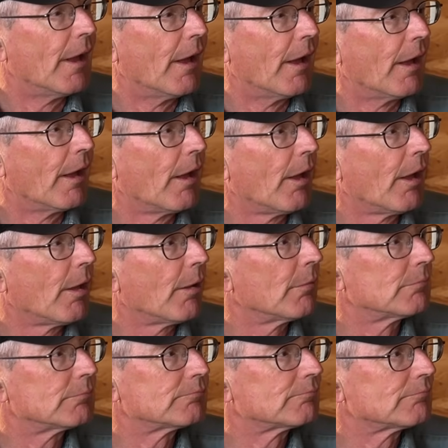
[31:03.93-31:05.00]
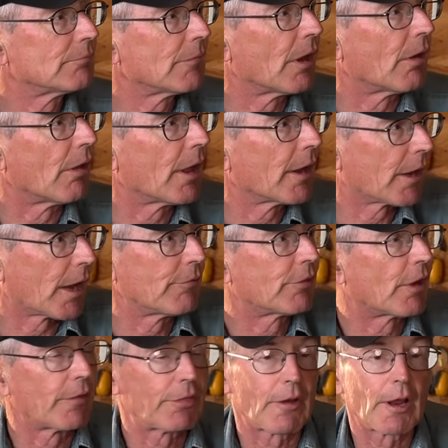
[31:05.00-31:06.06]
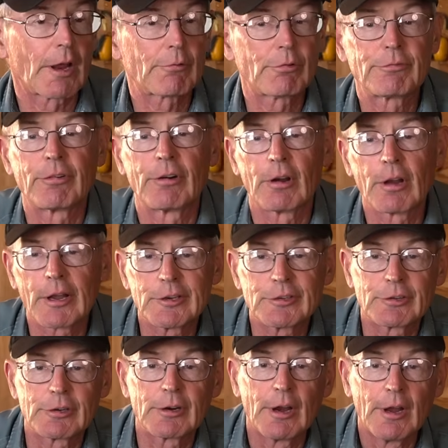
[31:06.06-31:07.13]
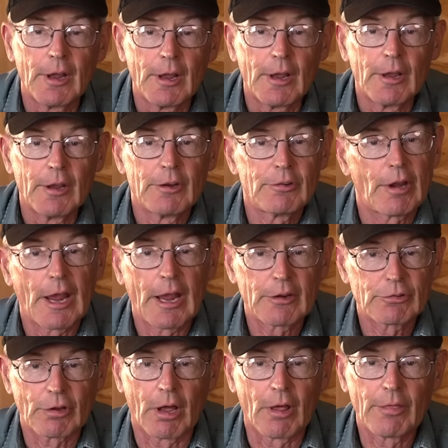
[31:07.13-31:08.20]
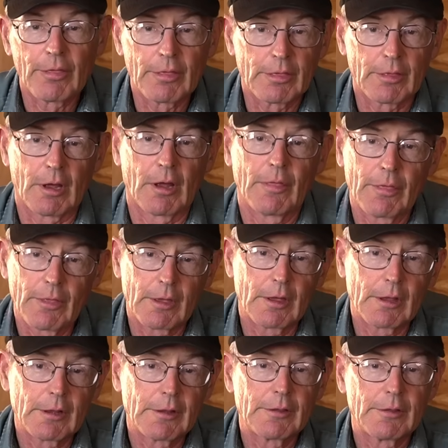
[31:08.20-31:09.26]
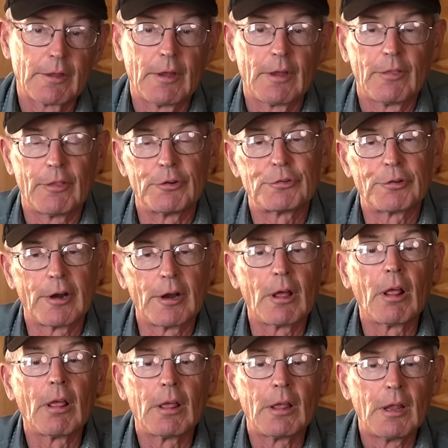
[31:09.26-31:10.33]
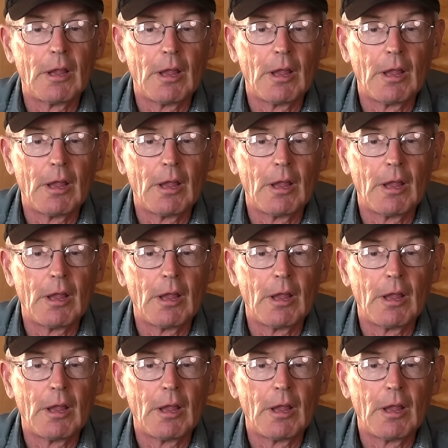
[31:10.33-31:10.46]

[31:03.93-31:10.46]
Like I've got the liquid fertilizer tanks on the drill.